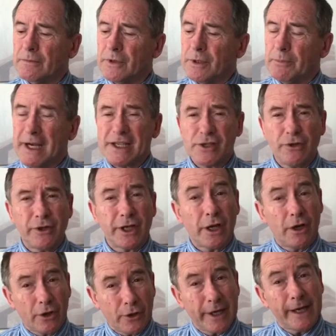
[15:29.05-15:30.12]
the passenger in the
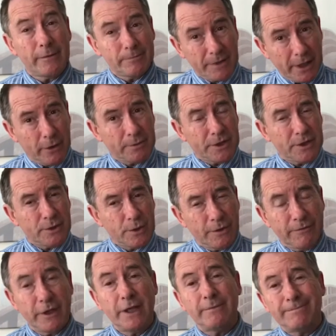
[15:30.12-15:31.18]
car got out, helped her to her
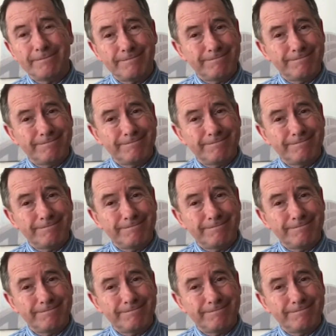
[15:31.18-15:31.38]
feet,